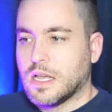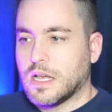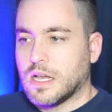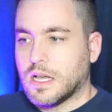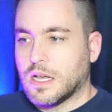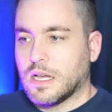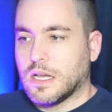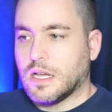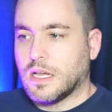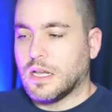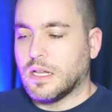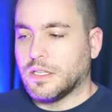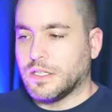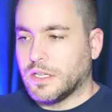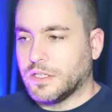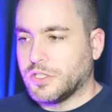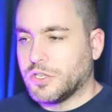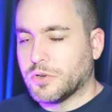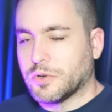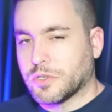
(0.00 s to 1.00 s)
uh,
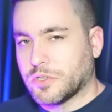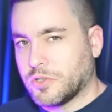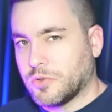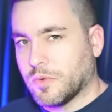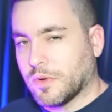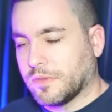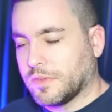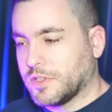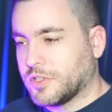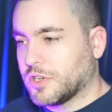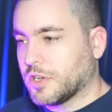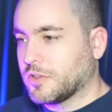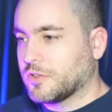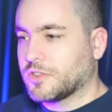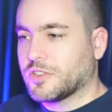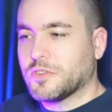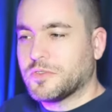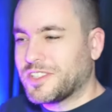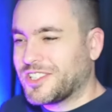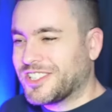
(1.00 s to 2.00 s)
a year or two of each other,
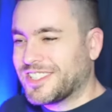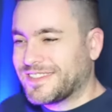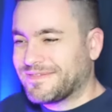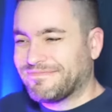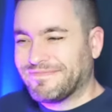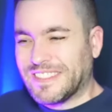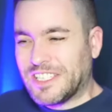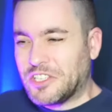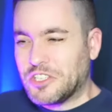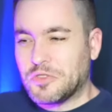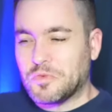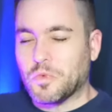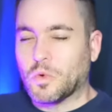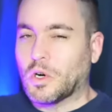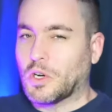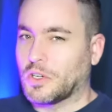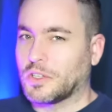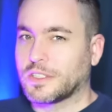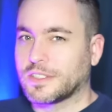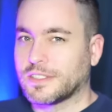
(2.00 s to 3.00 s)
so it just just
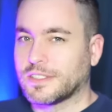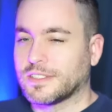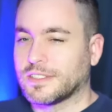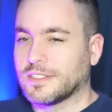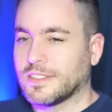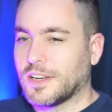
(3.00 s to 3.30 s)
works.